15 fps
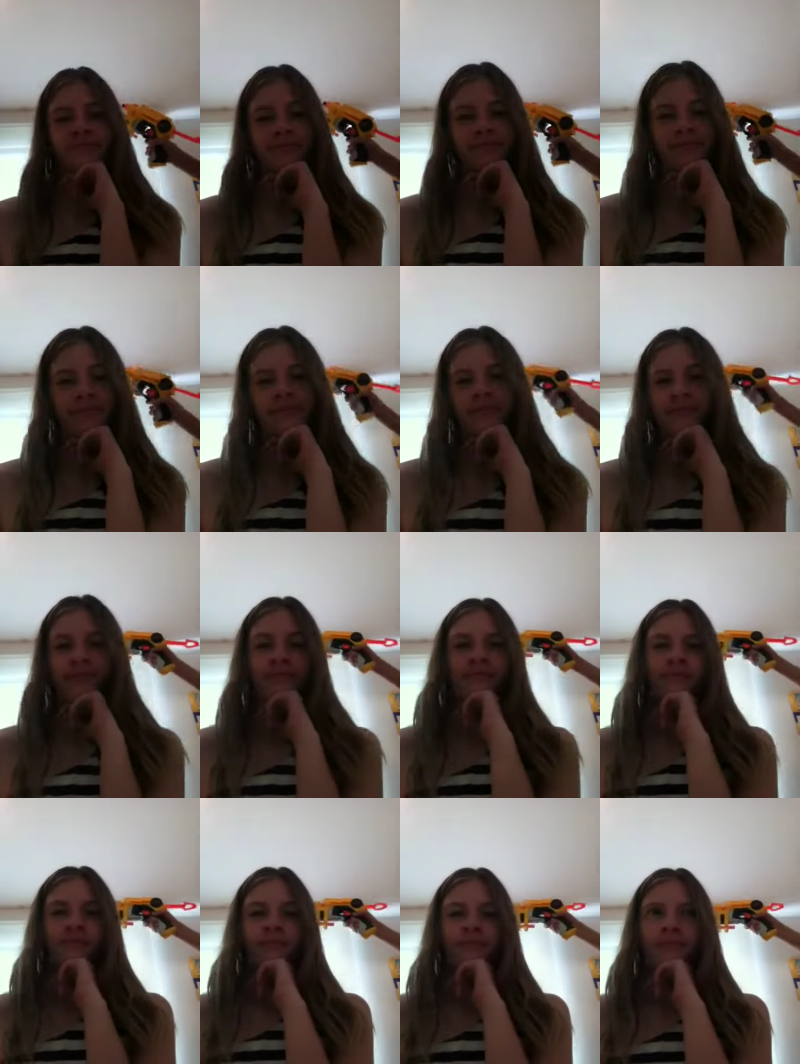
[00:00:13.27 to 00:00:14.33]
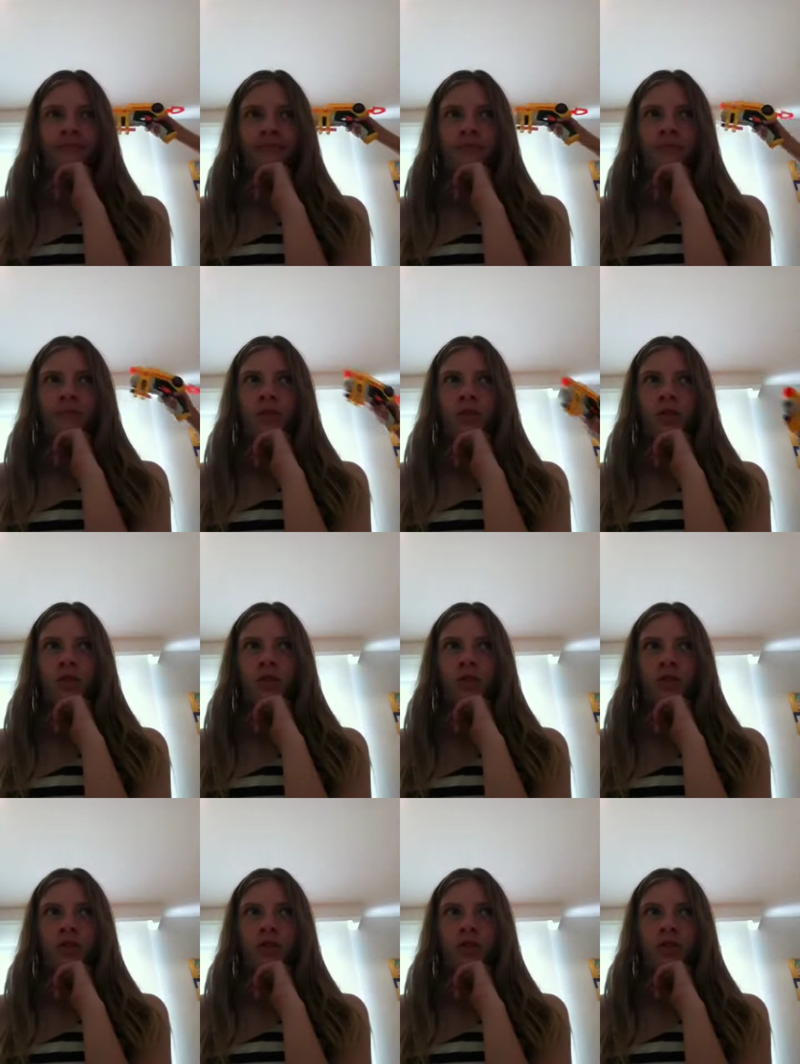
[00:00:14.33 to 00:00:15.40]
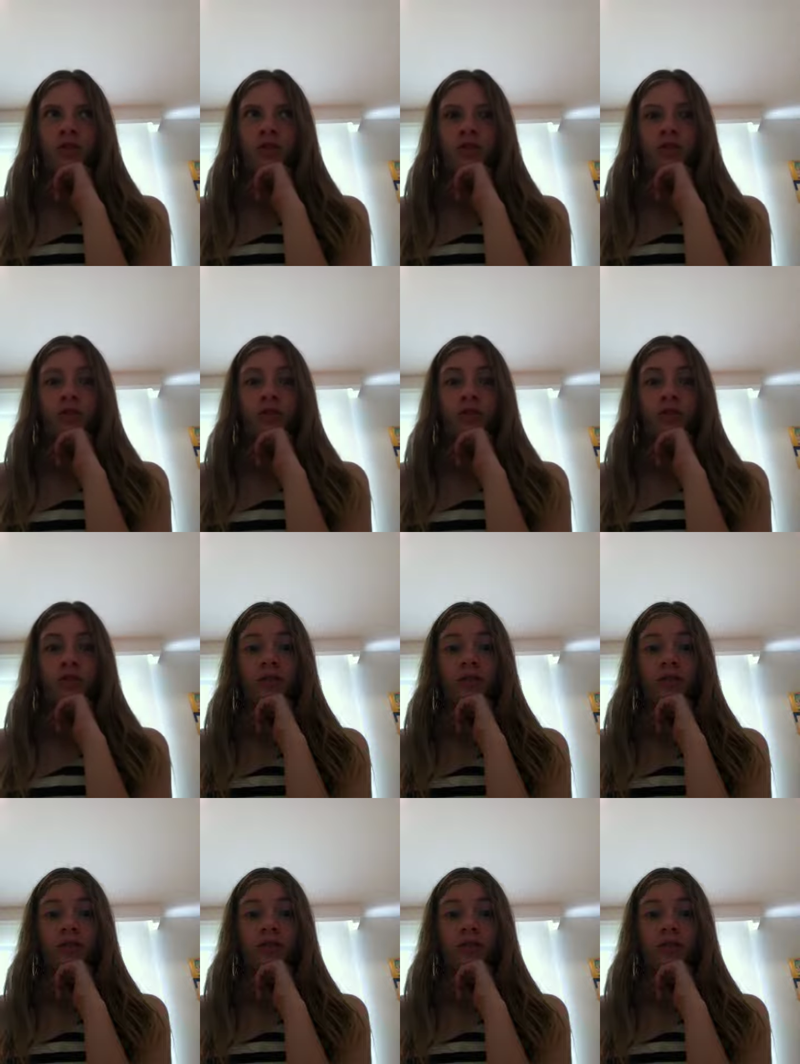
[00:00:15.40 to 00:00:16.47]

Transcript: Nobody speaks.